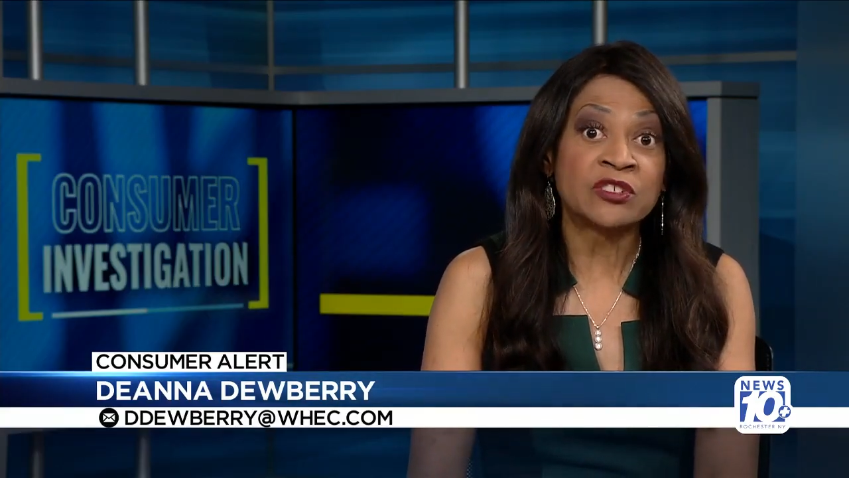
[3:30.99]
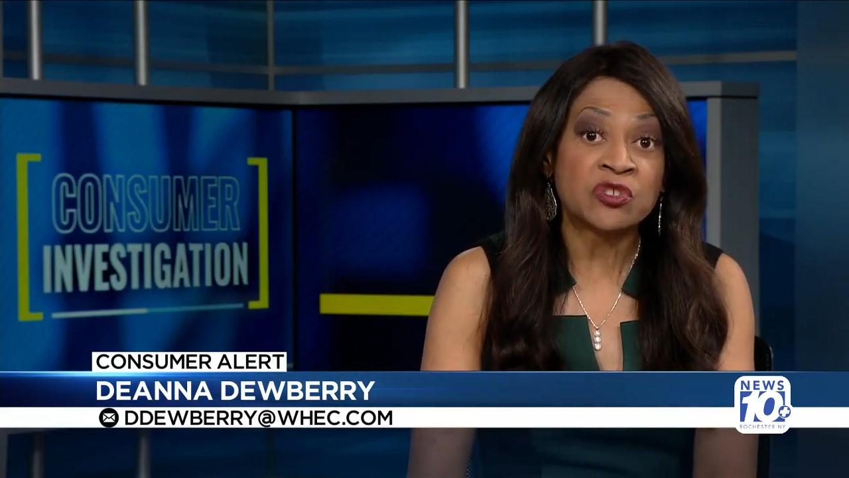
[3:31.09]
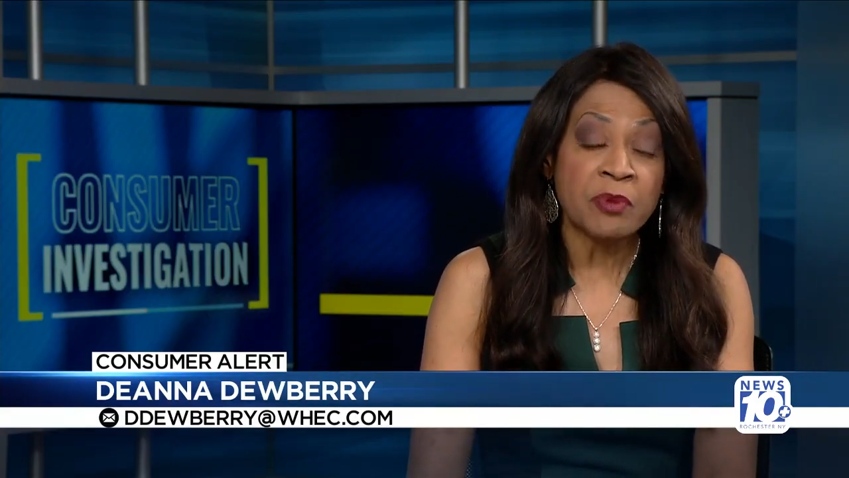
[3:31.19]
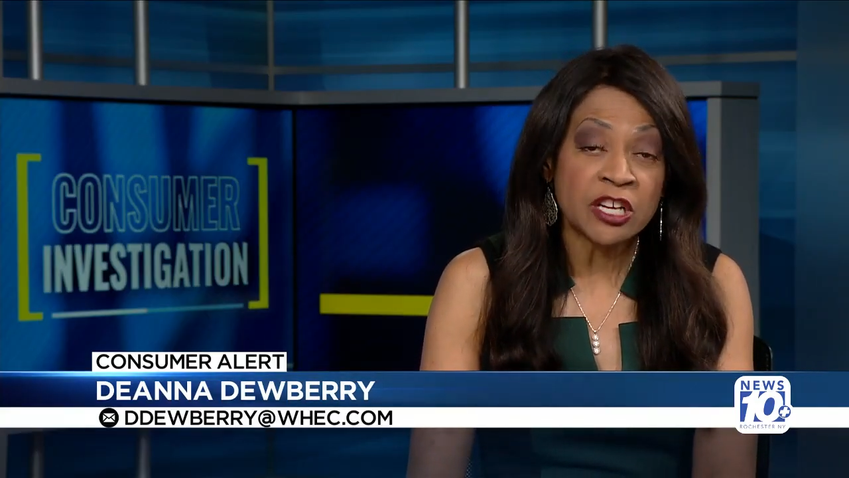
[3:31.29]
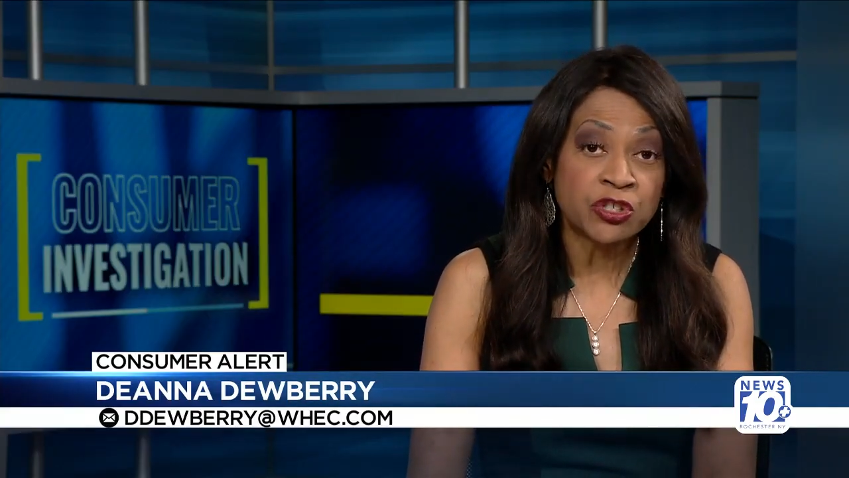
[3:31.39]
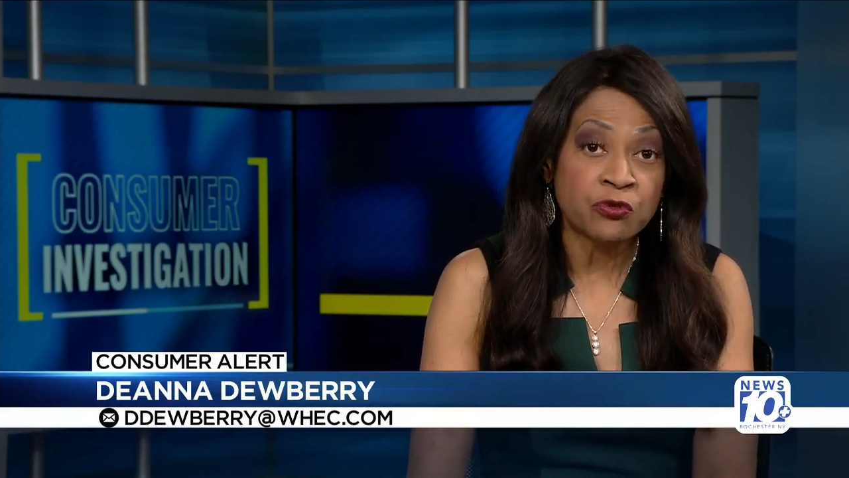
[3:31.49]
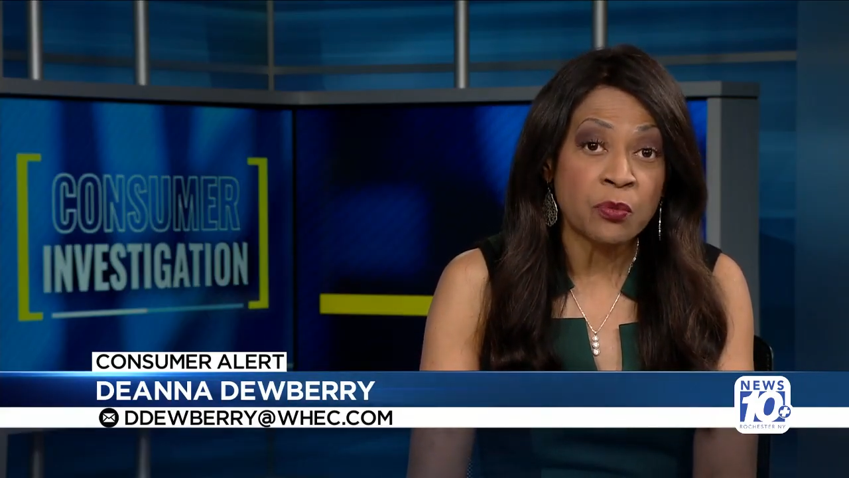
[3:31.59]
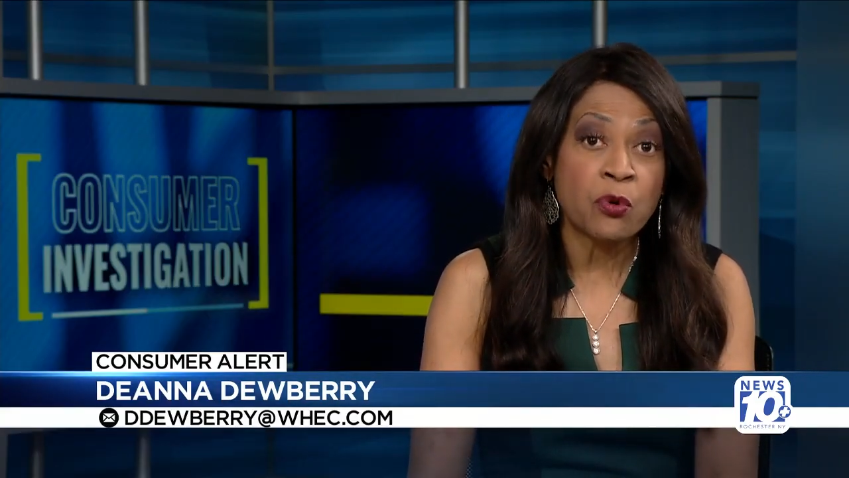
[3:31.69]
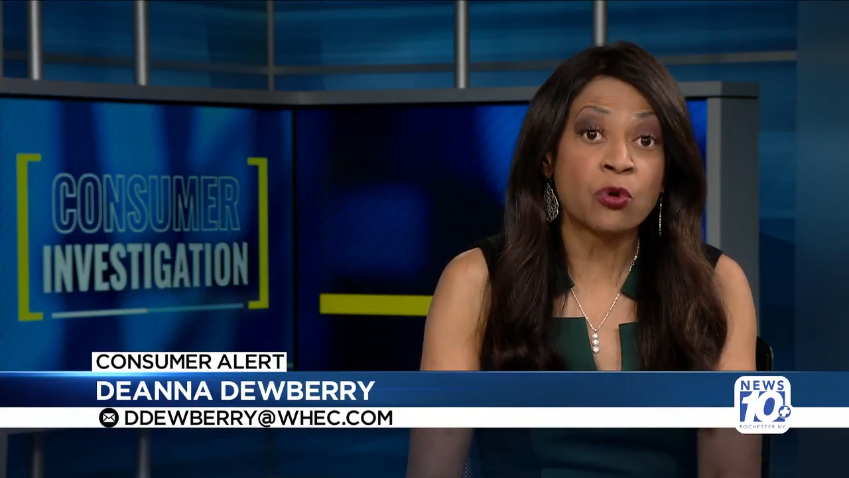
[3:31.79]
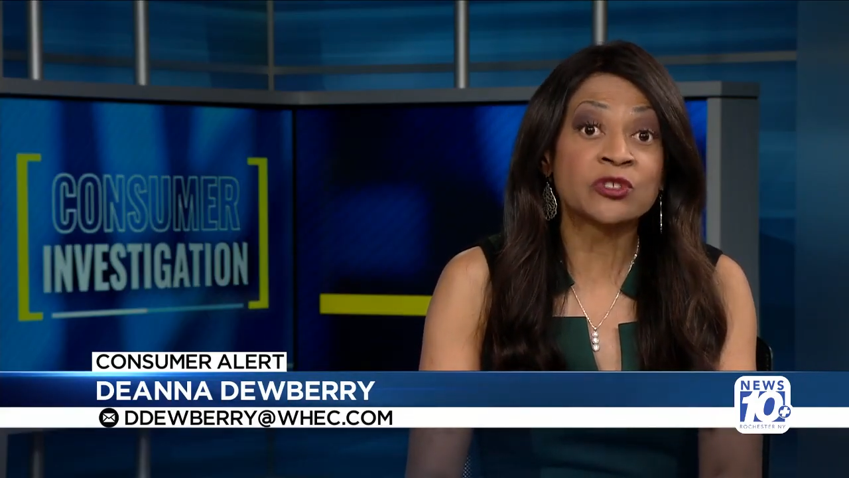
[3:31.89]
inspection
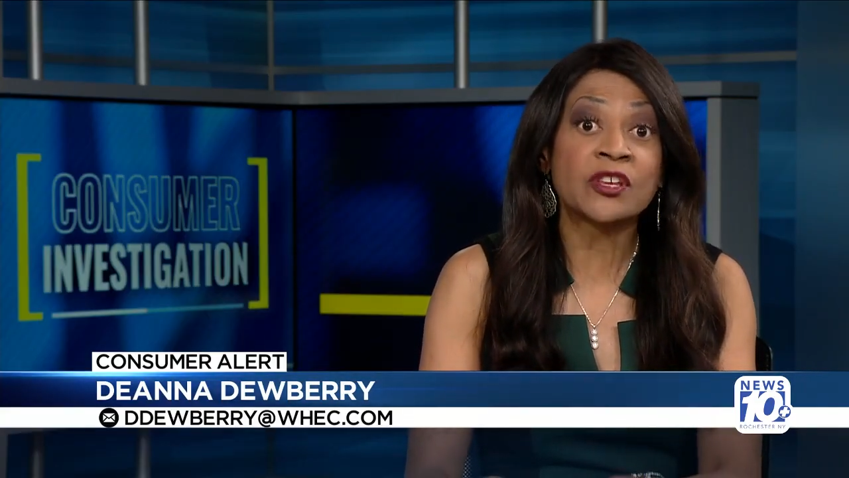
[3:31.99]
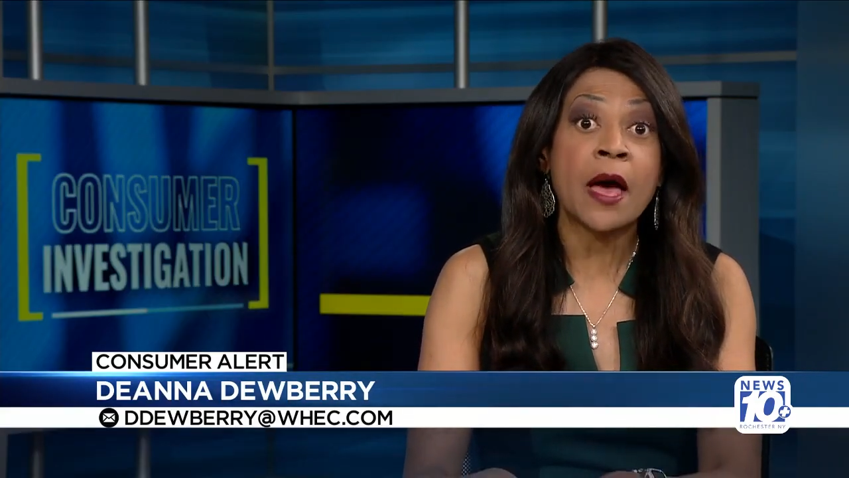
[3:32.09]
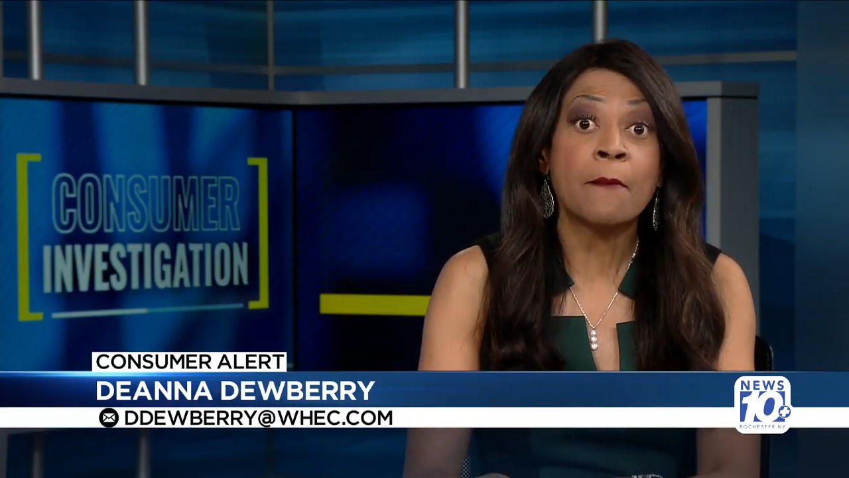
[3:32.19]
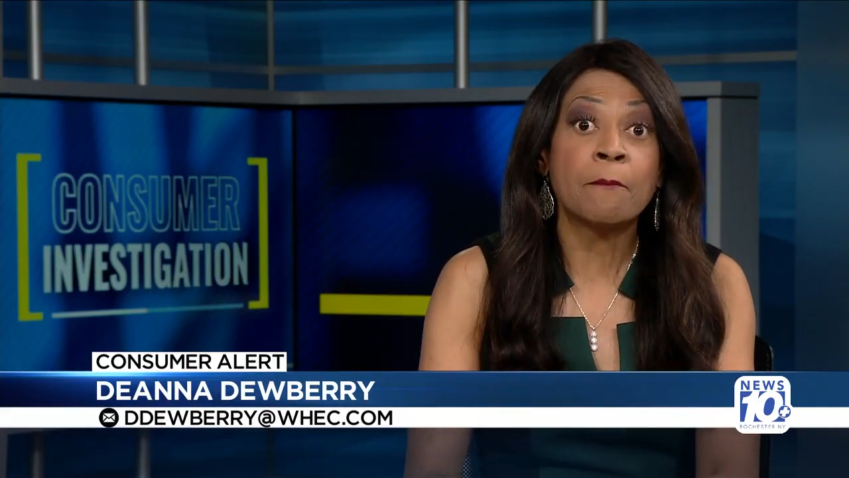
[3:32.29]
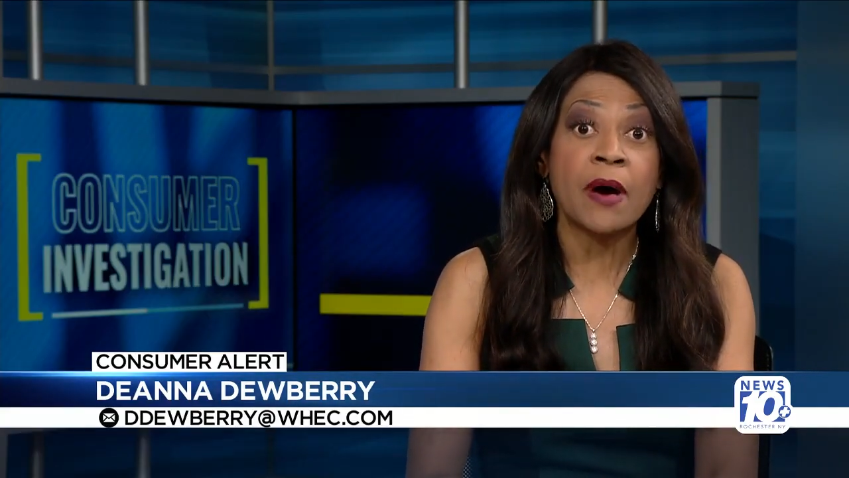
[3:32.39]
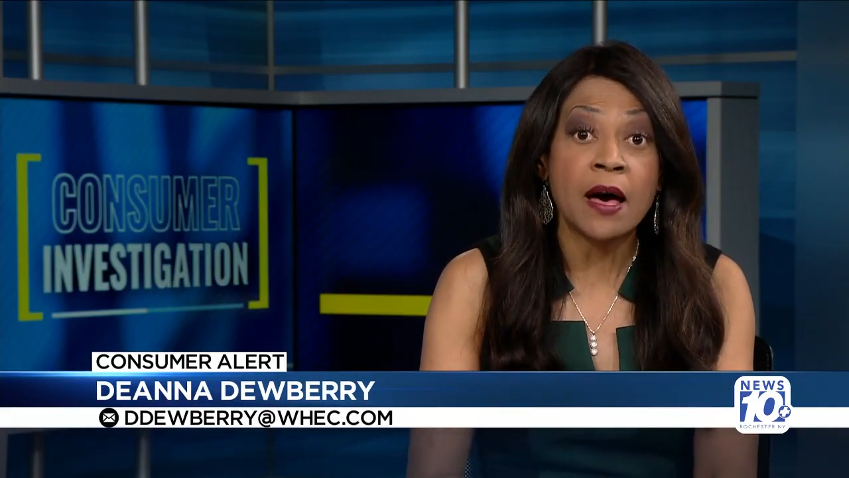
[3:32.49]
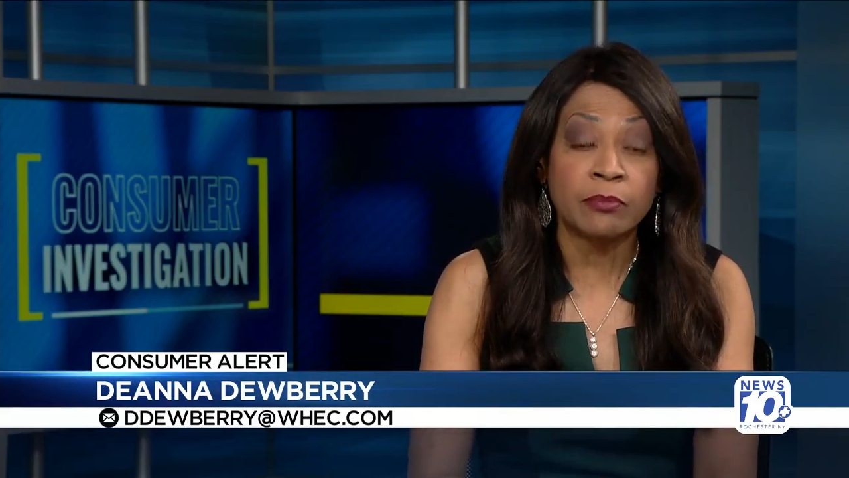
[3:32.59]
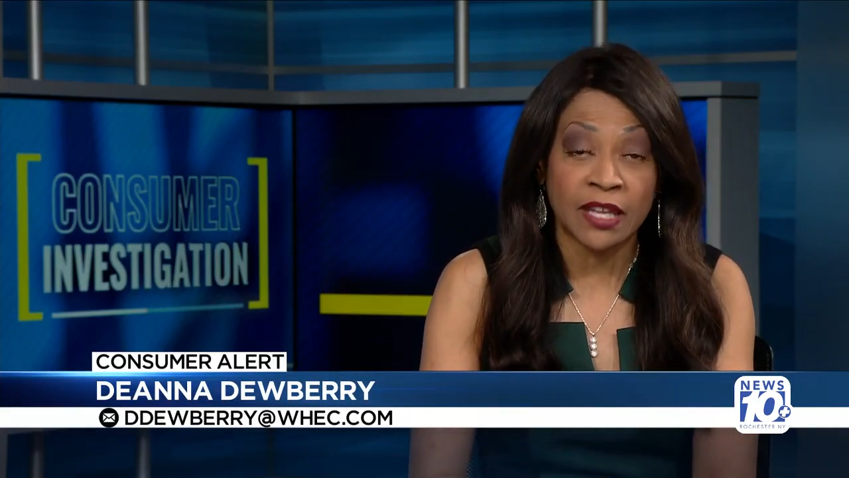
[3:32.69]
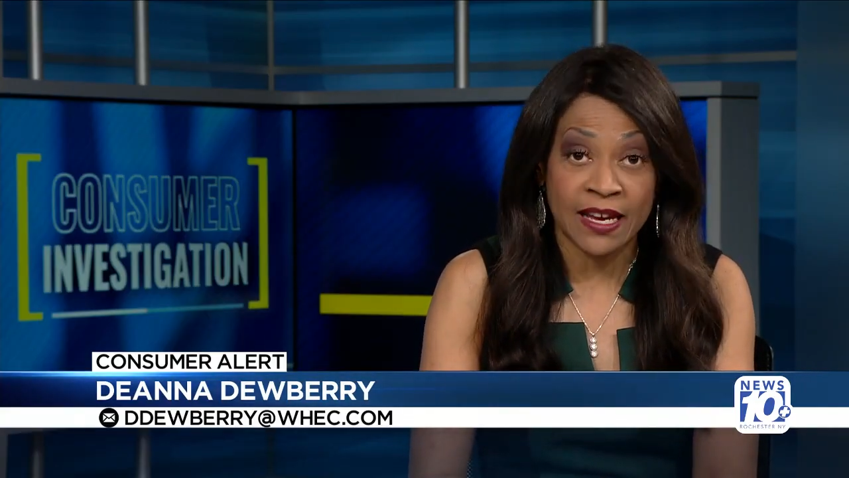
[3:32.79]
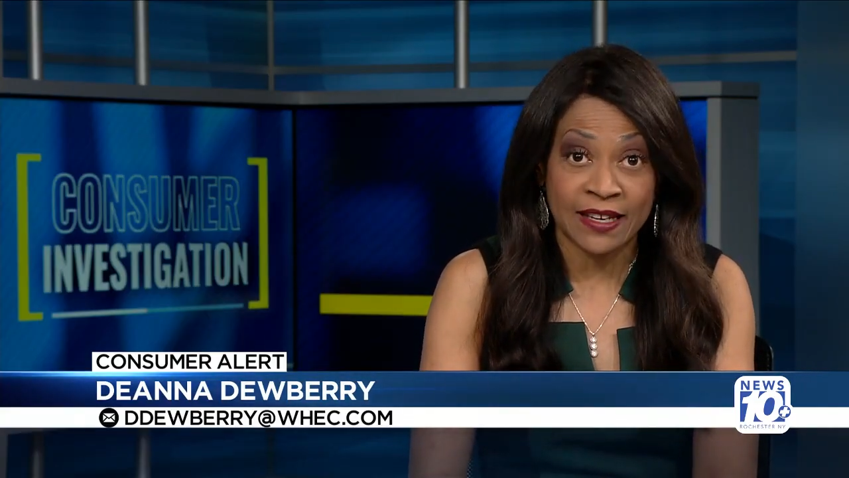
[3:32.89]
reports
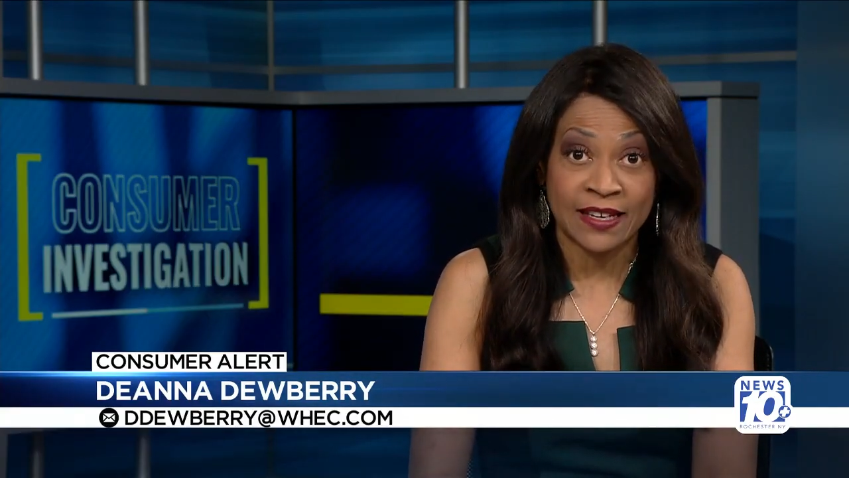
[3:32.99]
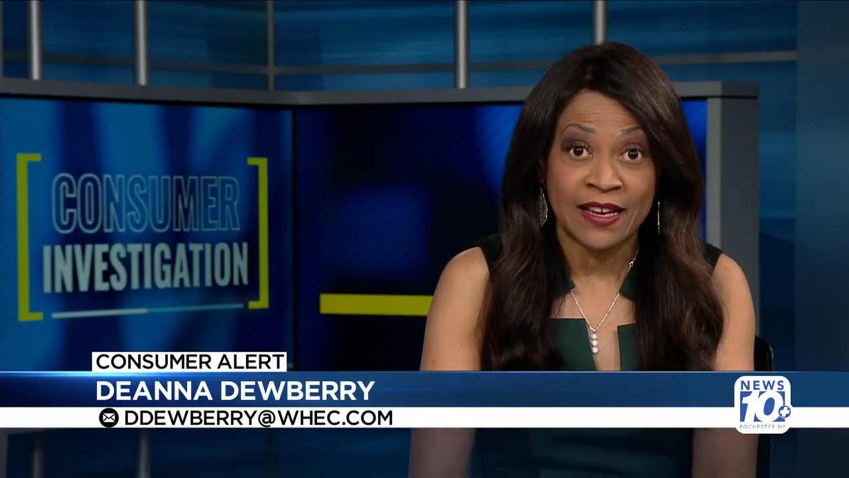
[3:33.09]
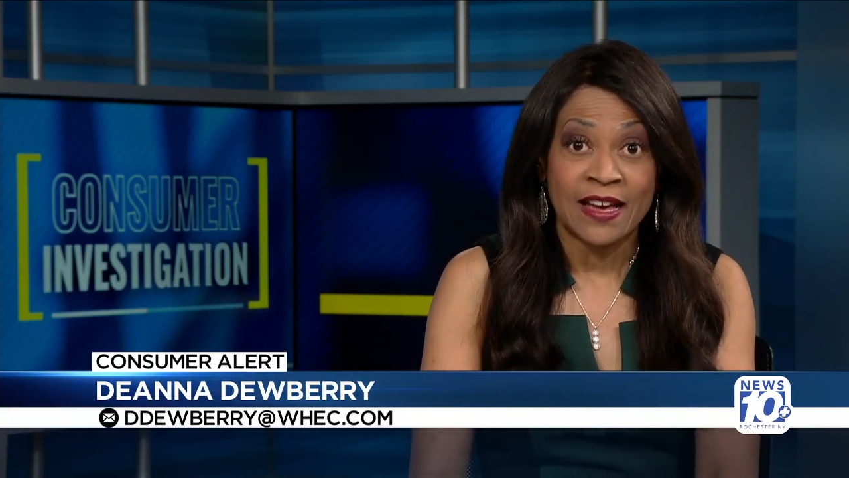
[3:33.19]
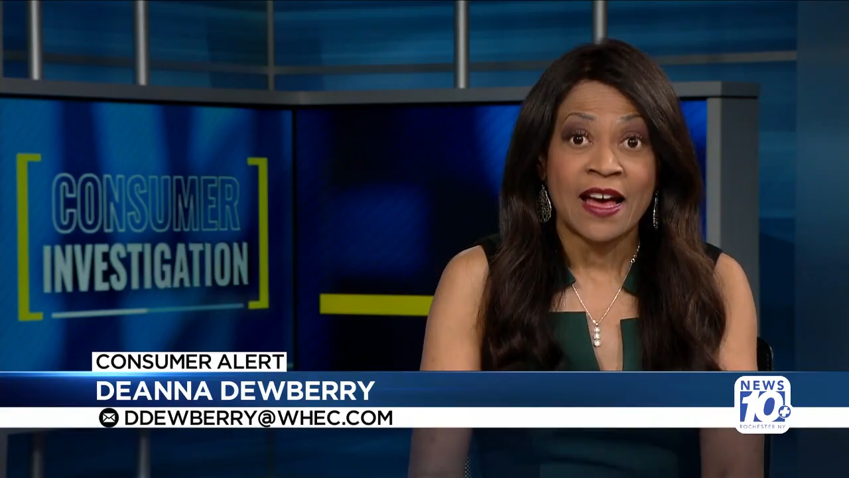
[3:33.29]
public.